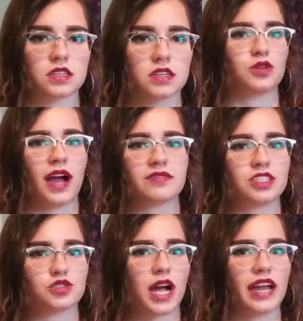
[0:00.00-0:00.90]
You don't have to
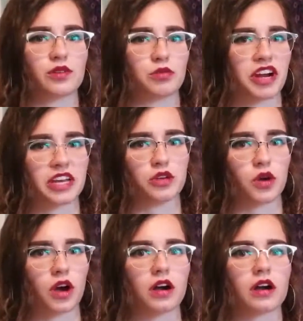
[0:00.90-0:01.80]
drive a brand new
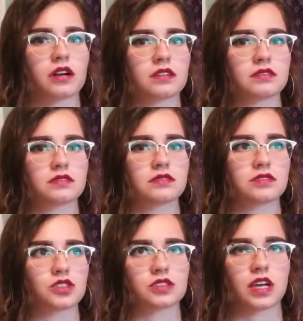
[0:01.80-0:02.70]
car.
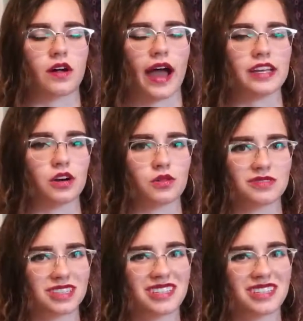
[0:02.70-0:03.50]
Sure as hell I don't.